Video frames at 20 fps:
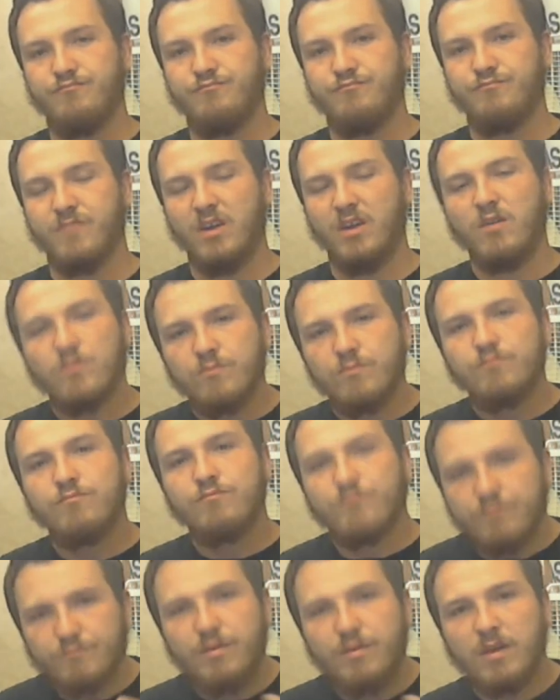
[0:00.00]
you know,
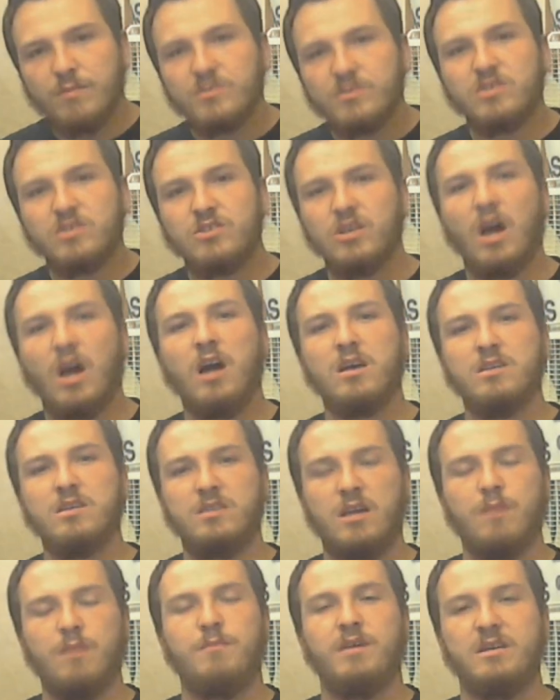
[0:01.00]
be able to talk
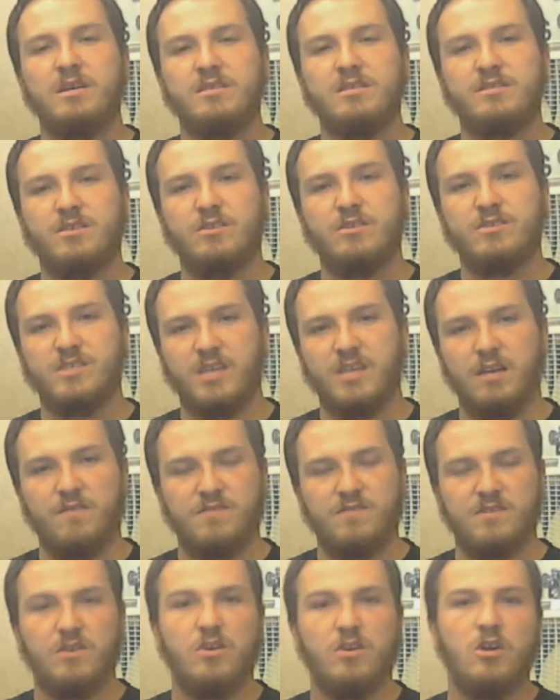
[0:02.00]
amongst
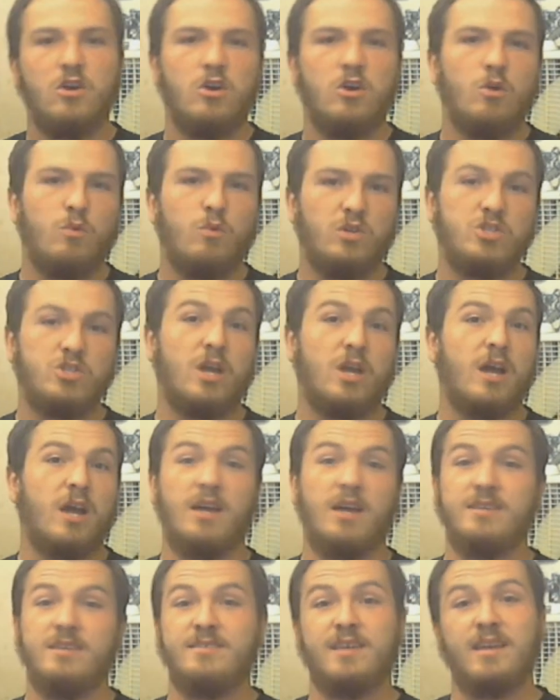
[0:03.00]
ourselves. Which
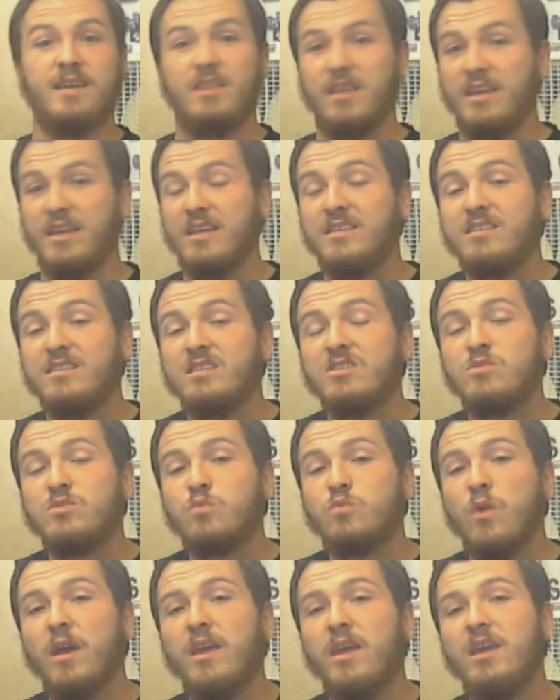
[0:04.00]
I say the easiest
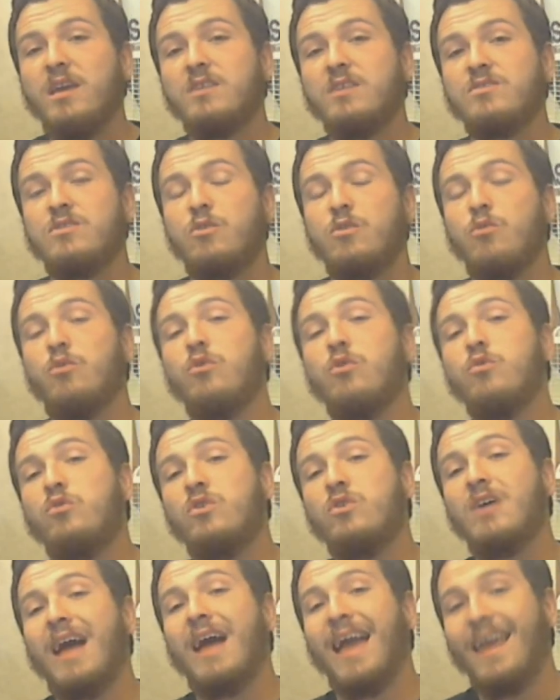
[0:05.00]
way is through
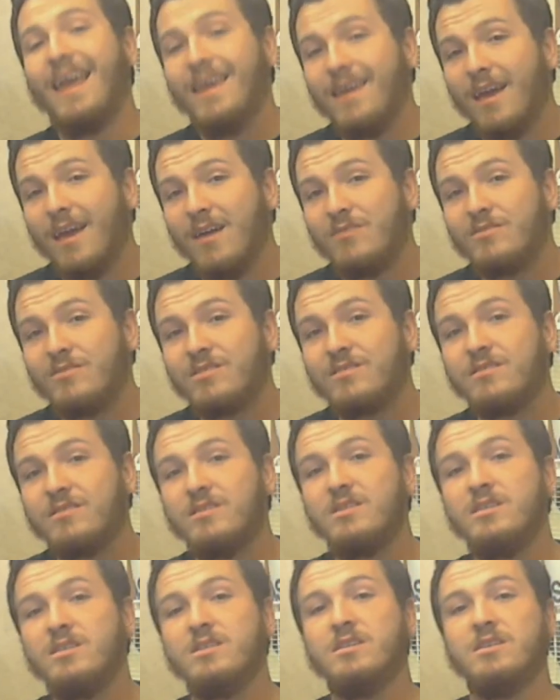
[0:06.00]
Google Hangout,
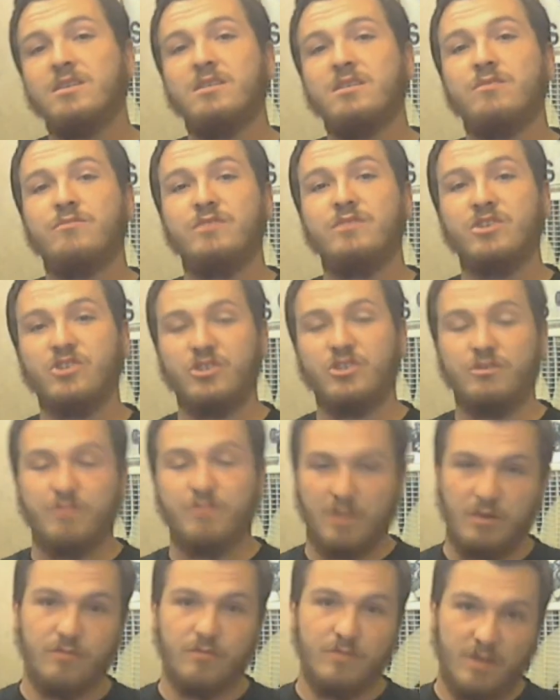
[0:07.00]
which
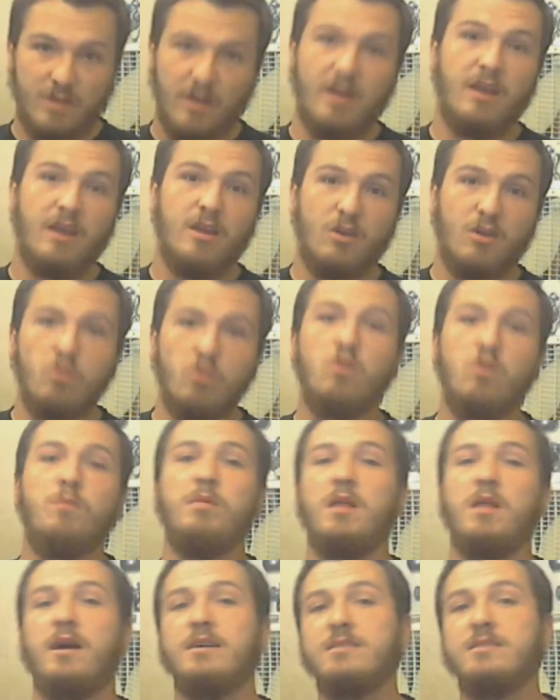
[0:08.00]
you know you need Google
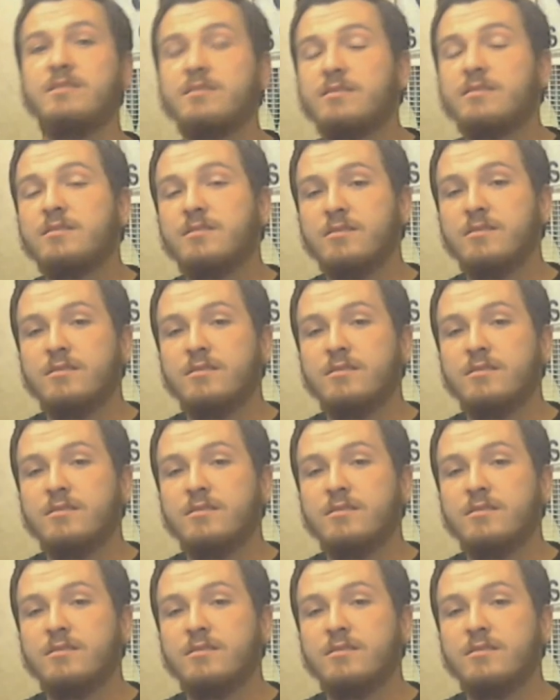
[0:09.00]
Plus.